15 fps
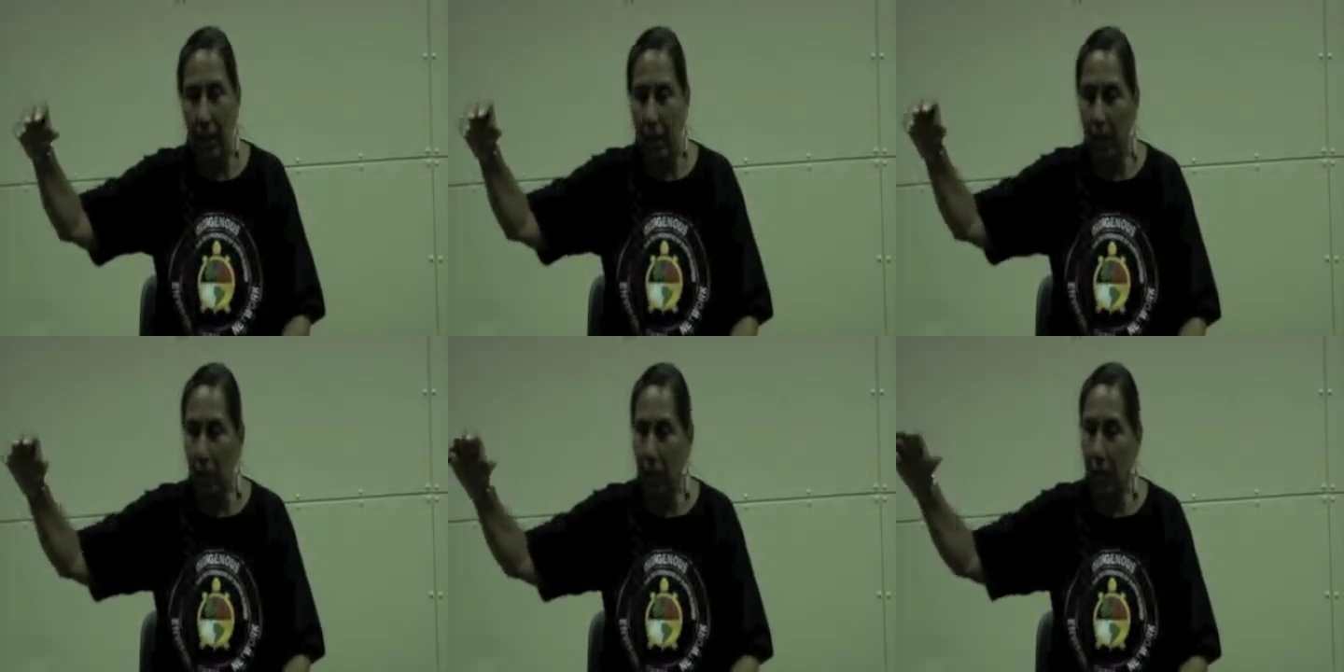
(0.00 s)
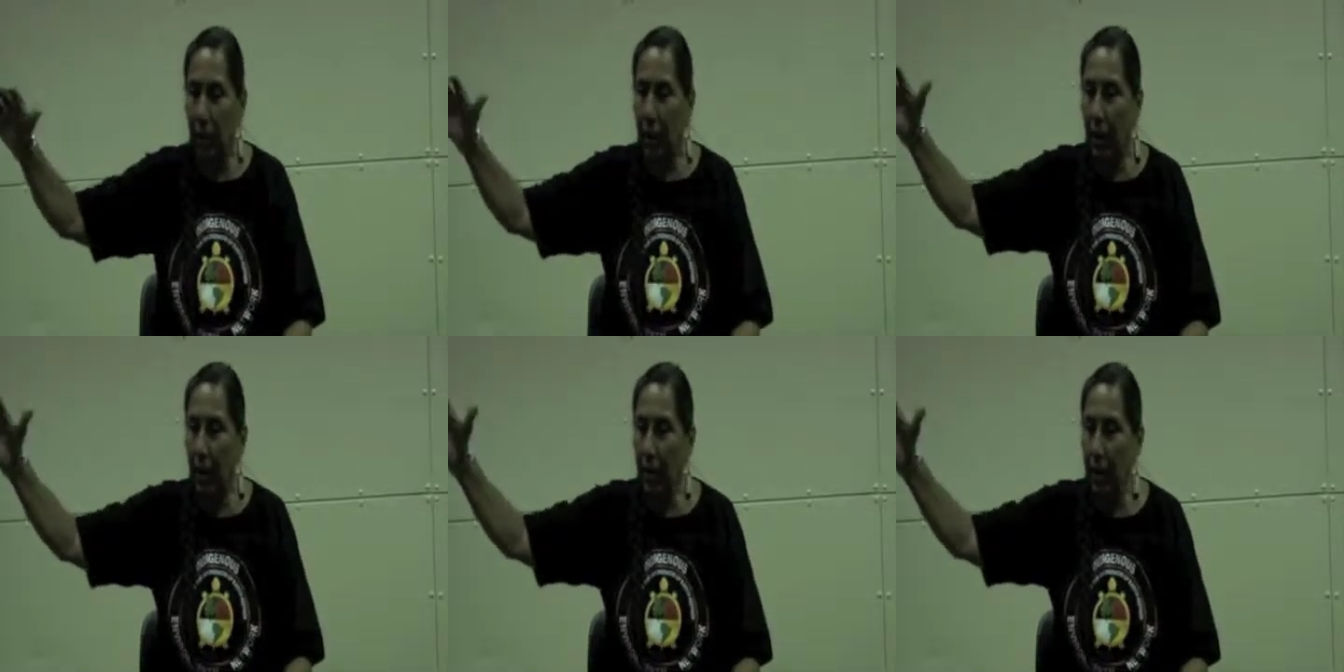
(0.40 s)
So
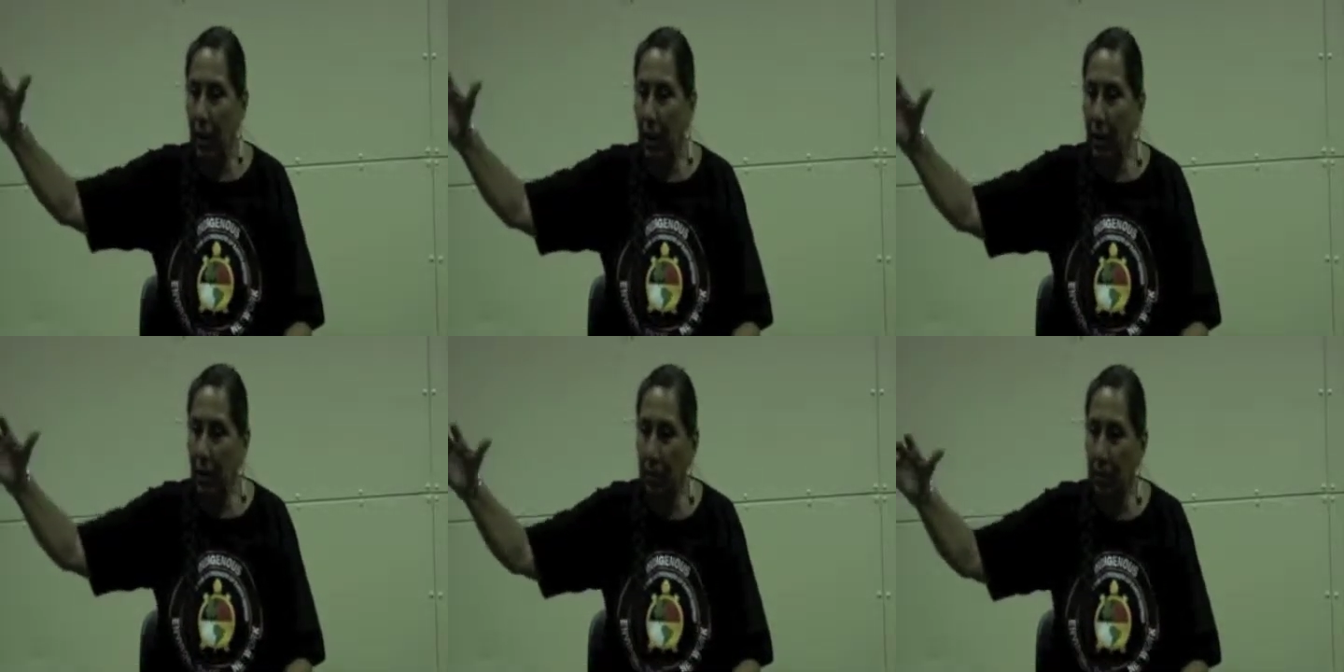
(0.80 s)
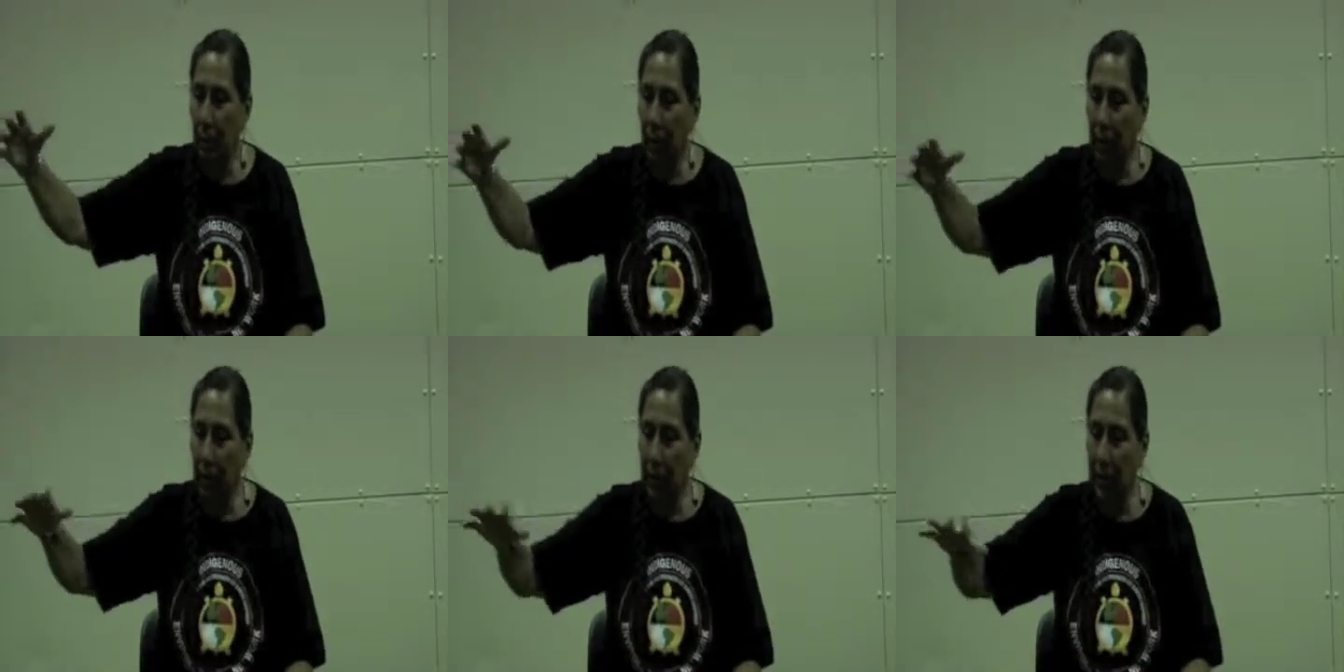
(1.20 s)
coming out of
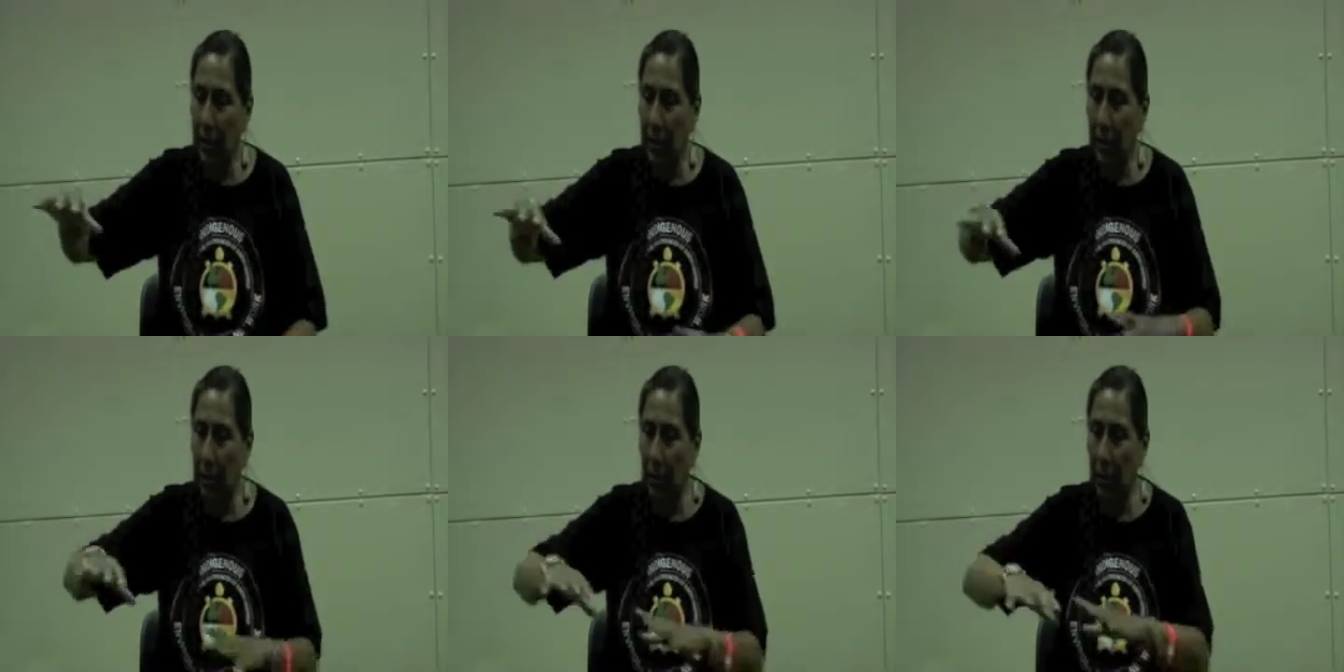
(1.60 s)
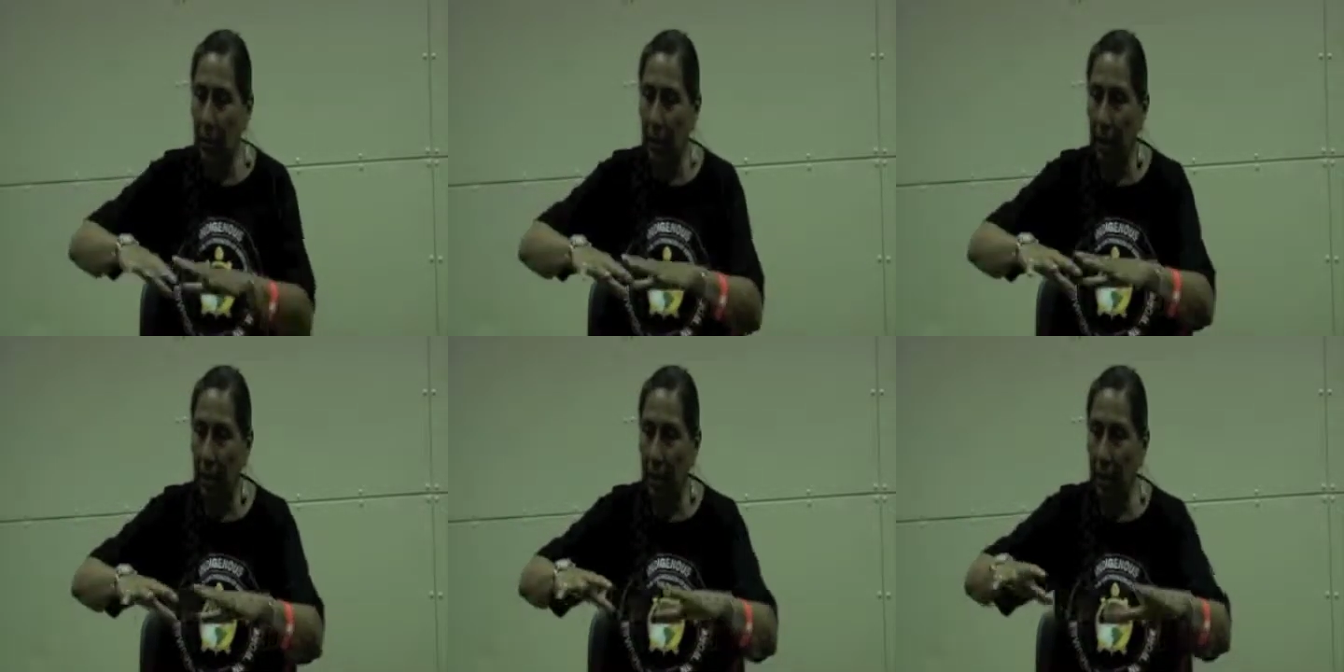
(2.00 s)
Ponca City,
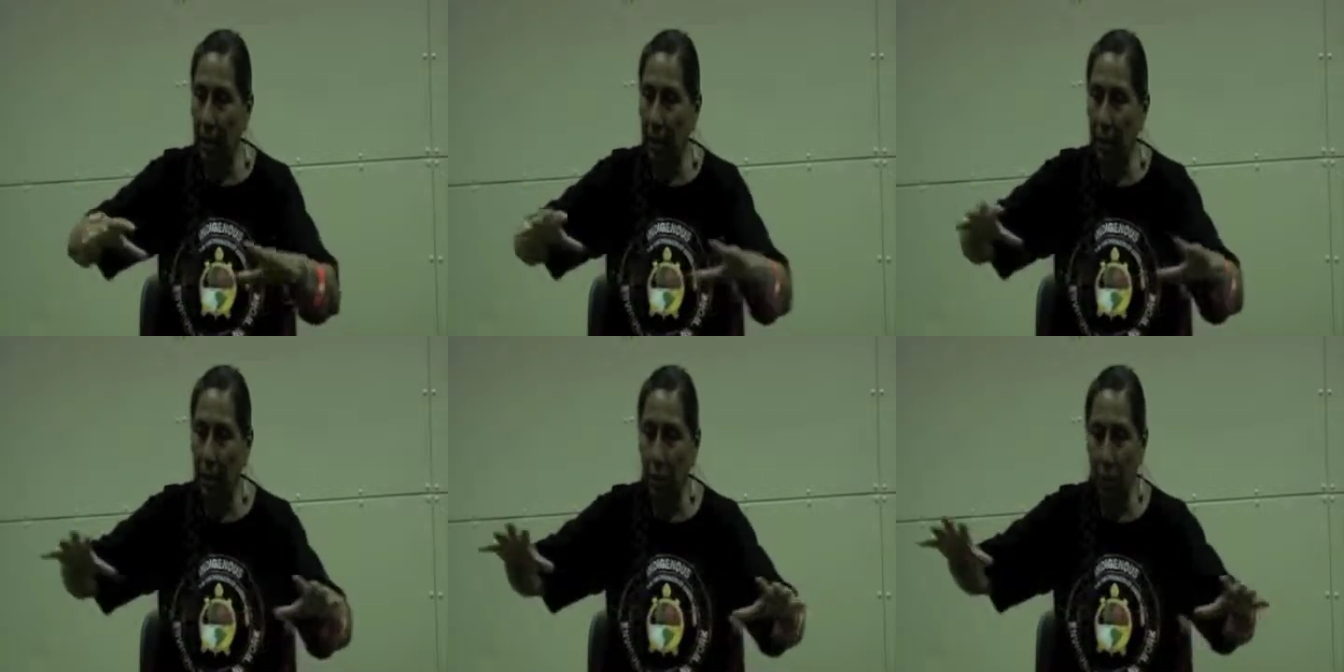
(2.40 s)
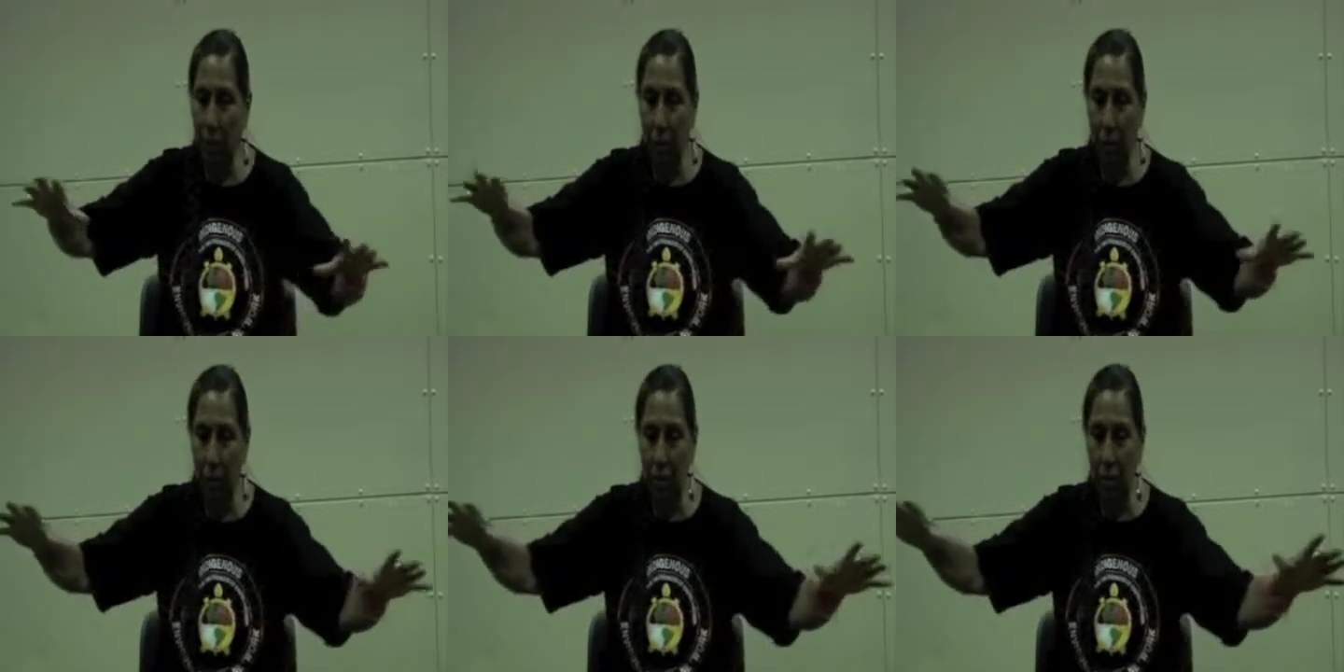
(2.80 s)
we have this
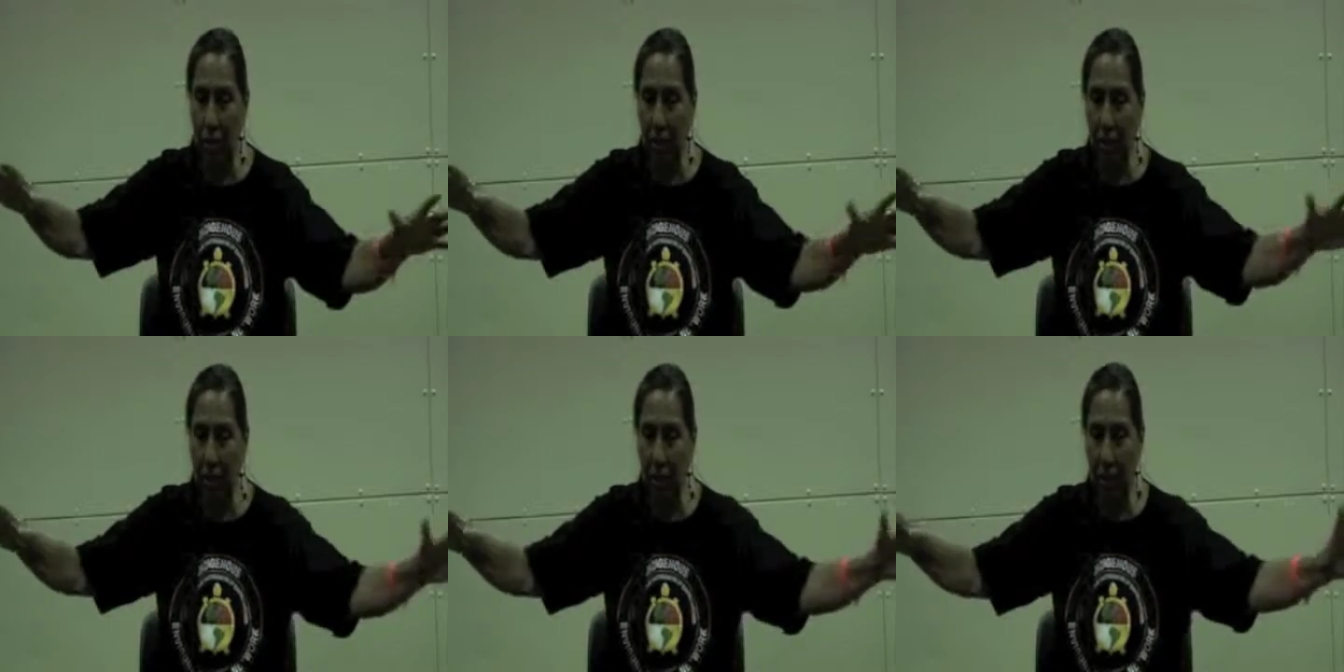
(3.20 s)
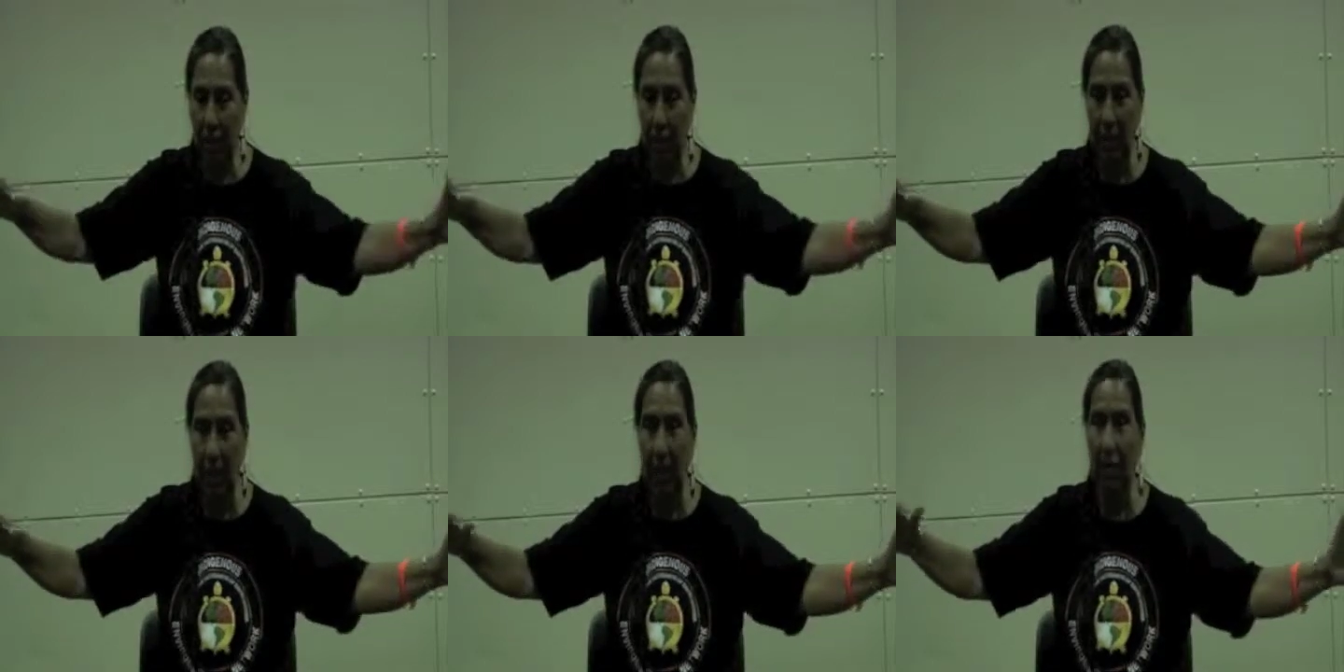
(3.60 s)
huge
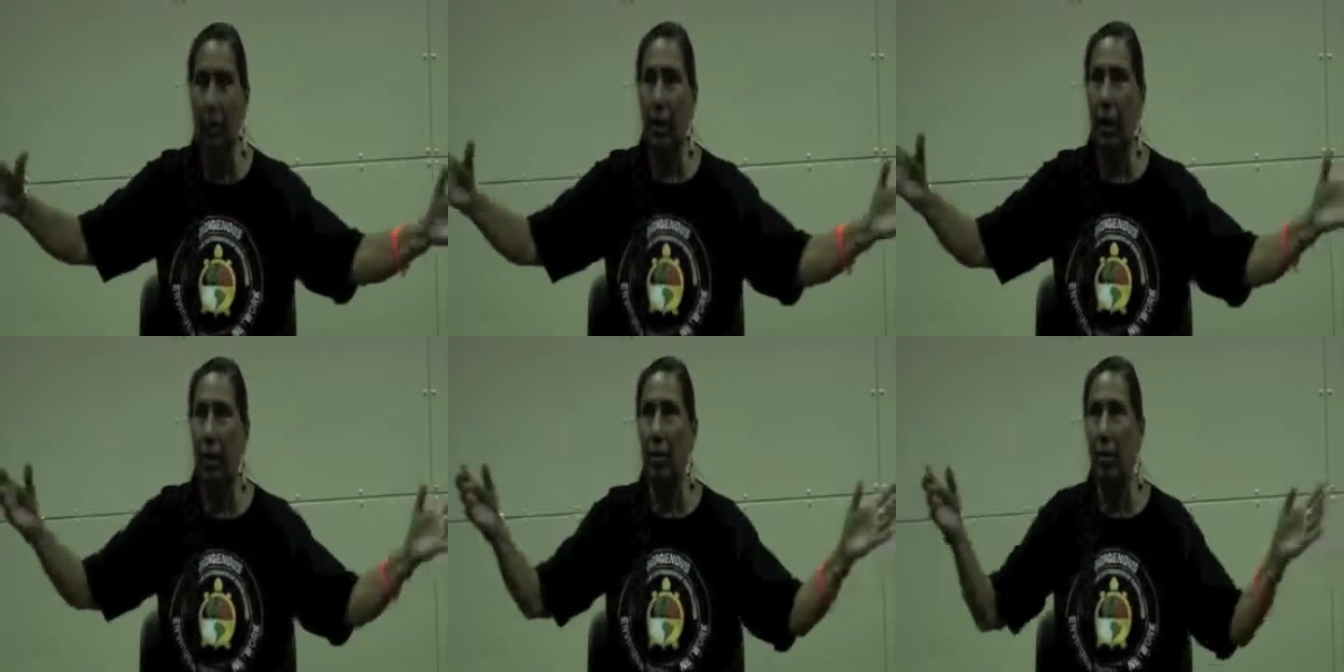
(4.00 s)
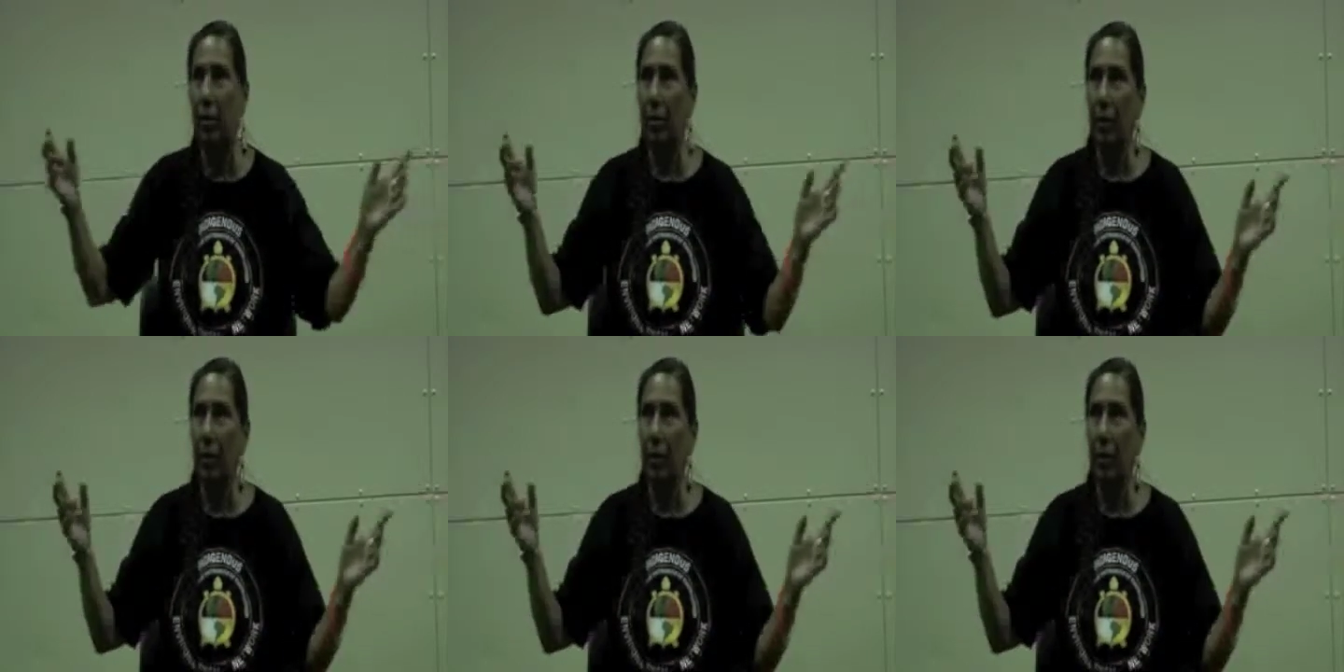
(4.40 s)
giant tank battery.